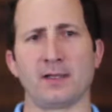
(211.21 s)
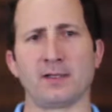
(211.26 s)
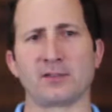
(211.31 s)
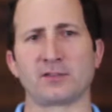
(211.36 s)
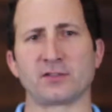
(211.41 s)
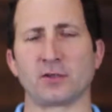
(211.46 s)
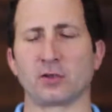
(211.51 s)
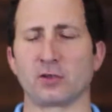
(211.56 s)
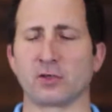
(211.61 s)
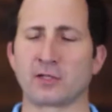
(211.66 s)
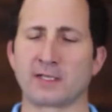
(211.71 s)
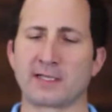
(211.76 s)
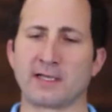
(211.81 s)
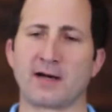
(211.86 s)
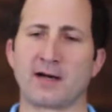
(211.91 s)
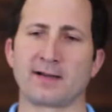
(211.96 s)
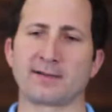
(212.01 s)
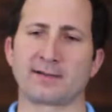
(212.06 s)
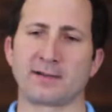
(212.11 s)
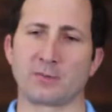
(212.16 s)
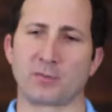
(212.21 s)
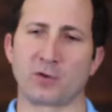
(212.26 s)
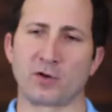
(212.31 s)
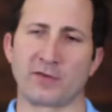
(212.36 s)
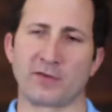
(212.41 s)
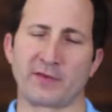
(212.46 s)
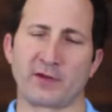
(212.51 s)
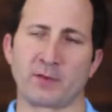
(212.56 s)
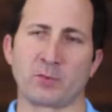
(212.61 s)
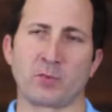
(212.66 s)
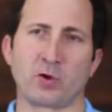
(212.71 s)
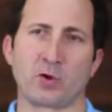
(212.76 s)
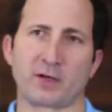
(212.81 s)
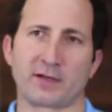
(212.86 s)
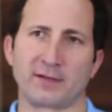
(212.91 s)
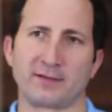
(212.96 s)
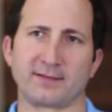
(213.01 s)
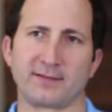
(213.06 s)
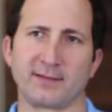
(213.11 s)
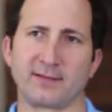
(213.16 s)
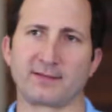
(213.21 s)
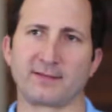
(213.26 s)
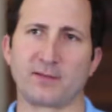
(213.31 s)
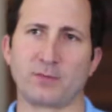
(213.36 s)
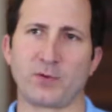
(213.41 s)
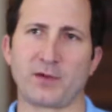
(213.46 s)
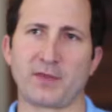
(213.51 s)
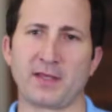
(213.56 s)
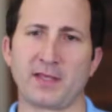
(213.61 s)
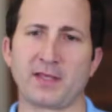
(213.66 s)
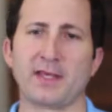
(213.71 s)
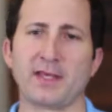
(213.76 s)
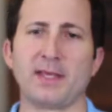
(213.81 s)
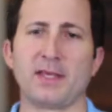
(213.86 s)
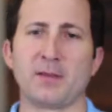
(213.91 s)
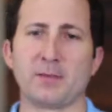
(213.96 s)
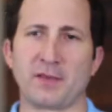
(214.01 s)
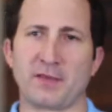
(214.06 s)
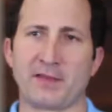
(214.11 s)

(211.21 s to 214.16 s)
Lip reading: So early on, it's important they're more consistent with it,